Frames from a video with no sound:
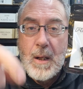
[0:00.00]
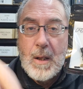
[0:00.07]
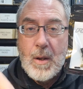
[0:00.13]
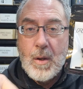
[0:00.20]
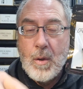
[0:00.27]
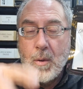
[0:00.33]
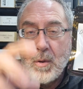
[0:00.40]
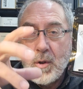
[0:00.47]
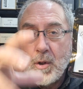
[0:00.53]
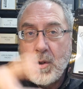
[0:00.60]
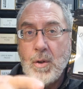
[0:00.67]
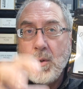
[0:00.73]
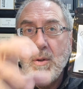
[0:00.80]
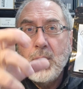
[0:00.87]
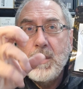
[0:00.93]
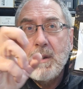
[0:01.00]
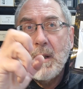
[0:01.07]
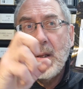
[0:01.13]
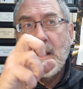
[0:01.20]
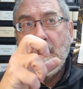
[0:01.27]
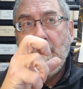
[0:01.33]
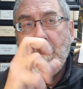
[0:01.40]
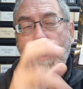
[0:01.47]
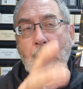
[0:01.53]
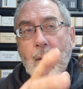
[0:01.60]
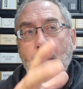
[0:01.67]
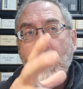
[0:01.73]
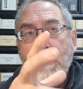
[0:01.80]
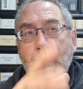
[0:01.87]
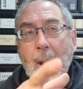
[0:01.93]
you choose the
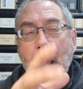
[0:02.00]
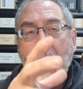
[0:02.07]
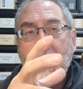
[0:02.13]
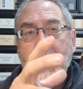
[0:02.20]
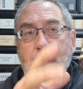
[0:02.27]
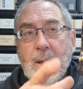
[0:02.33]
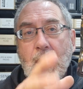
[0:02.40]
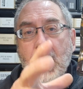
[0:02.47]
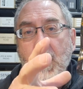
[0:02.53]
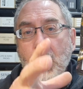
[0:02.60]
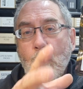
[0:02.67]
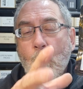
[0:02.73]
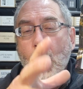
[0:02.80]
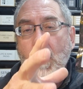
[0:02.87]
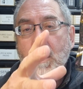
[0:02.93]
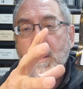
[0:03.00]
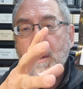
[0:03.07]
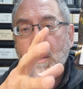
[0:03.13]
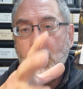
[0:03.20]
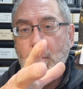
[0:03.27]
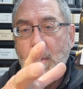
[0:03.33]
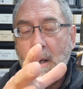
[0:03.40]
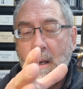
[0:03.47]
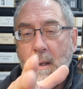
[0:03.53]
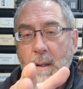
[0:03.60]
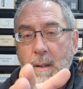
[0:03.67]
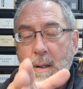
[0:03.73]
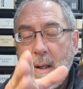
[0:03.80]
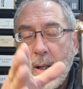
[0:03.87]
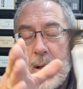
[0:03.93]
battery packs that you want to
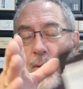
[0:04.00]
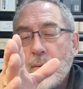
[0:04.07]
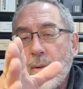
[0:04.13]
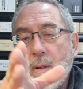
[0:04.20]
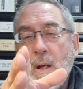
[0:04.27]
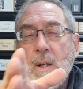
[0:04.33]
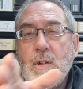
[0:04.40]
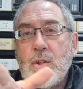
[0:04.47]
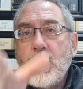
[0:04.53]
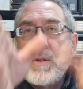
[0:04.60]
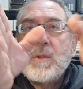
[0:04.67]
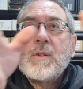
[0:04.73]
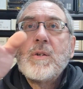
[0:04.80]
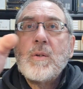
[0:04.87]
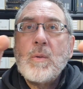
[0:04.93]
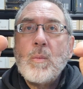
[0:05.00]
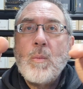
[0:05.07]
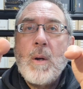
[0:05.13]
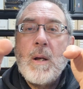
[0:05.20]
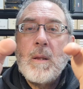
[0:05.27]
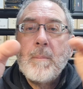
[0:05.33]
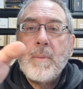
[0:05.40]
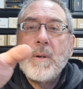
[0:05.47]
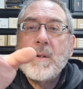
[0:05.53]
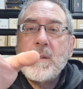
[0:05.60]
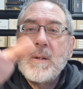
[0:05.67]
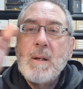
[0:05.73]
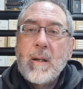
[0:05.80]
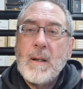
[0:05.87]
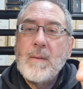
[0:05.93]
run in relation to where the
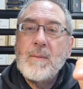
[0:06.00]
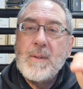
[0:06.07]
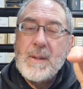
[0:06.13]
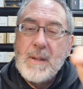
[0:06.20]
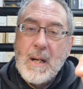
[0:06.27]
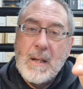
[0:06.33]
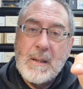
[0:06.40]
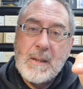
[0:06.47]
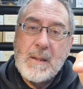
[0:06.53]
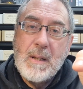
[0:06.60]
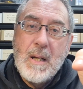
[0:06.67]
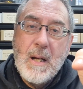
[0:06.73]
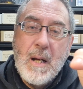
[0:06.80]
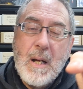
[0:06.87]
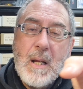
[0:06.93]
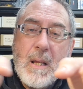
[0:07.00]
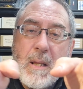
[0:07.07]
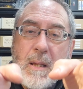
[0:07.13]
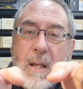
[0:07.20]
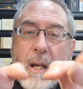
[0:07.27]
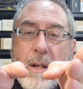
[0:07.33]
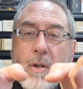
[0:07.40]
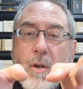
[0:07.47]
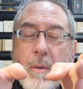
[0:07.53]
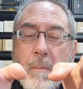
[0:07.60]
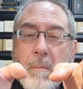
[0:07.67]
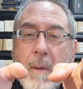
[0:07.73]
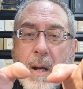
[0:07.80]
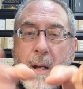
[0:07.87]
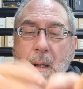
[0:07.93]
positive and negative sits. Then you
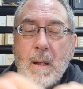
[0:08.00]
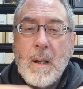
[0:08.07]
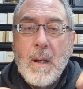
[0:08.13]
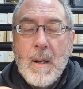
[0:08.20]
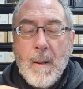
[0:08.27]
make